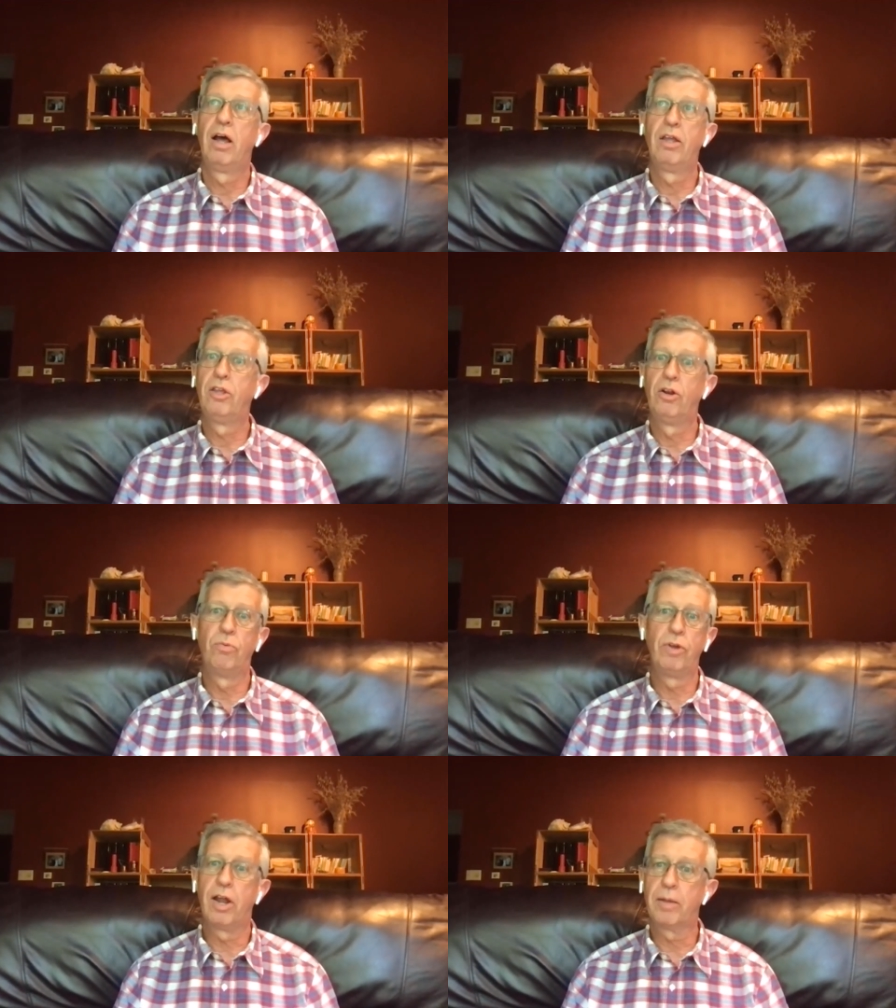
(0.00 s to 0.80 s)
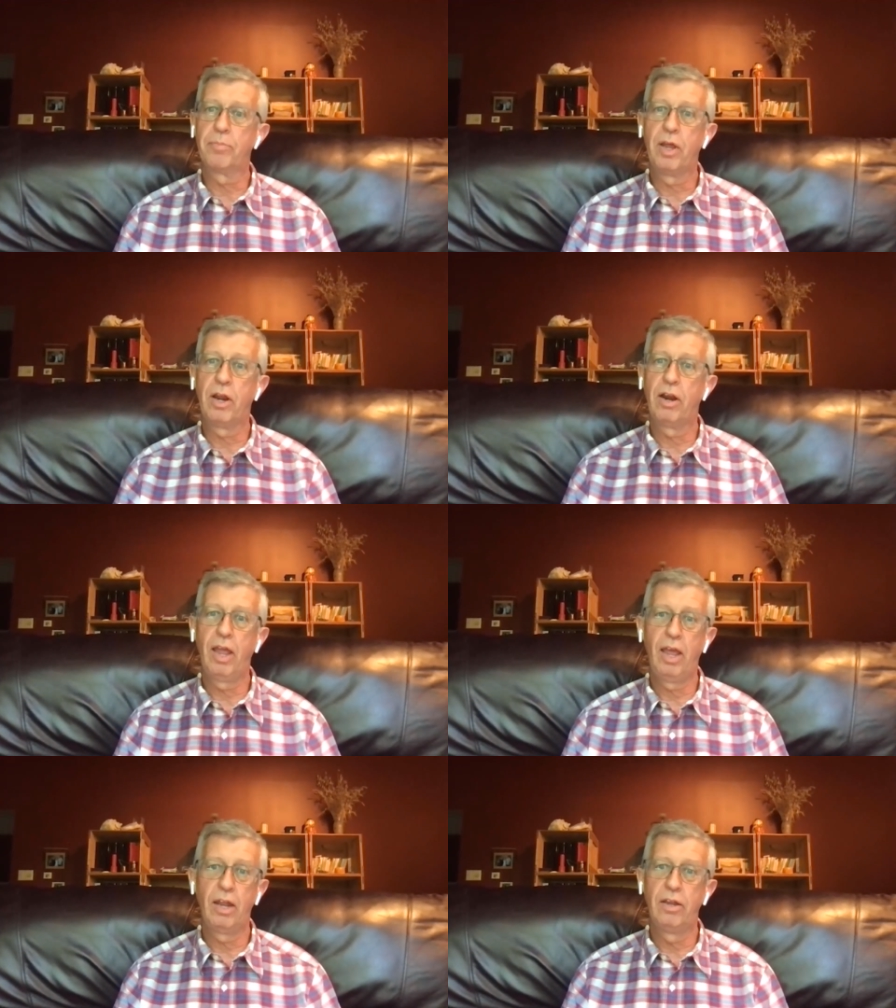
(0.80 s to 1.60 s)
Uh, you know, we got up
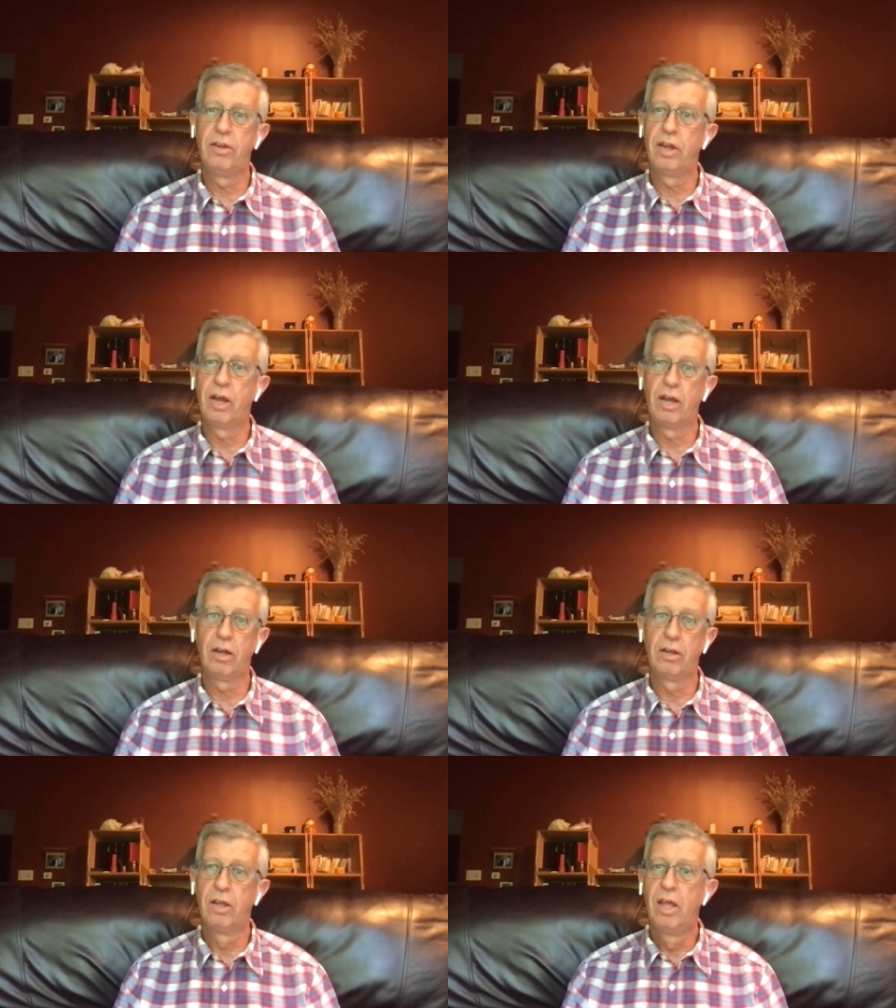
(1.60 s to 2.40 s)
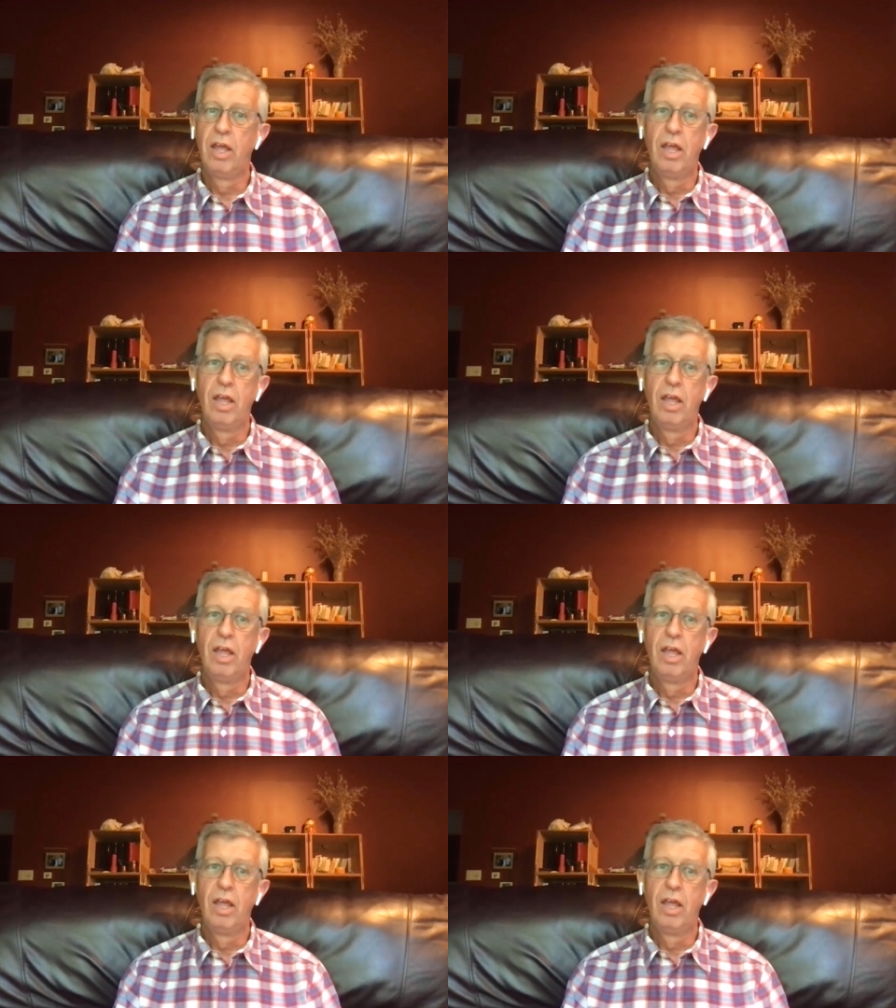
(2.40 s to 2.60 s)
there and uh,